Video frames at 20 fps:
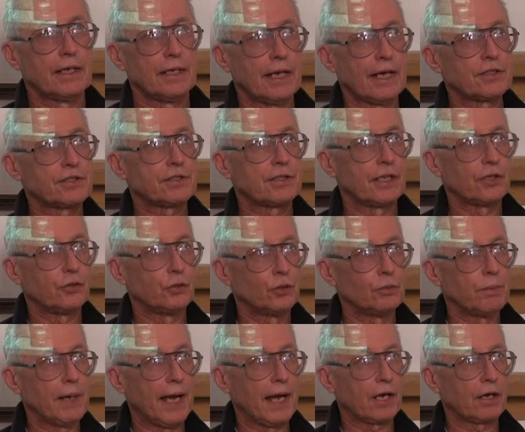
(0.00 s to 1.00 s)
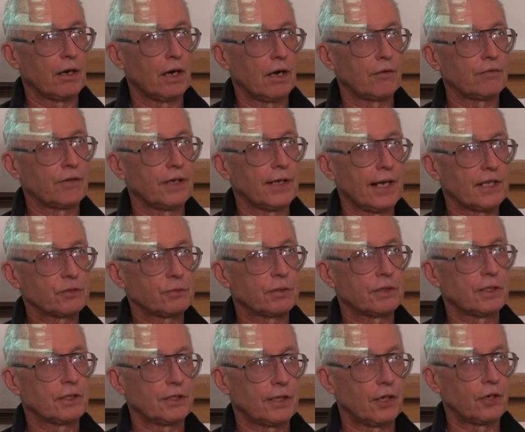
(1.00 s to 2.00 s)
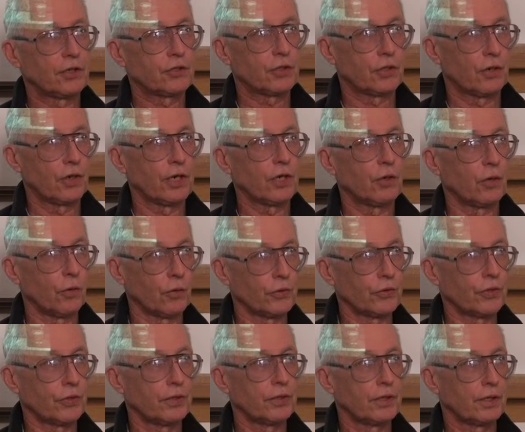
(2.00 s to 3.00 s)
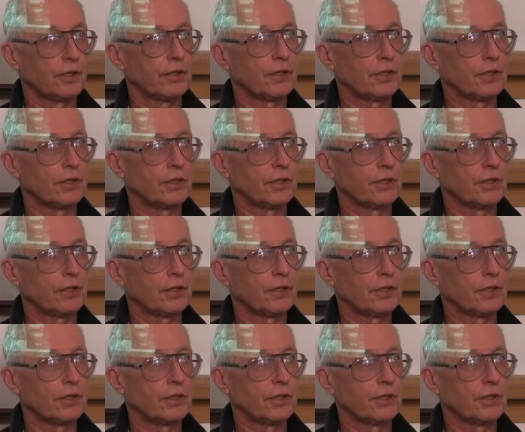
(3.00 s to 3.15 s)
yes, they do back off, and that's with the territory holder.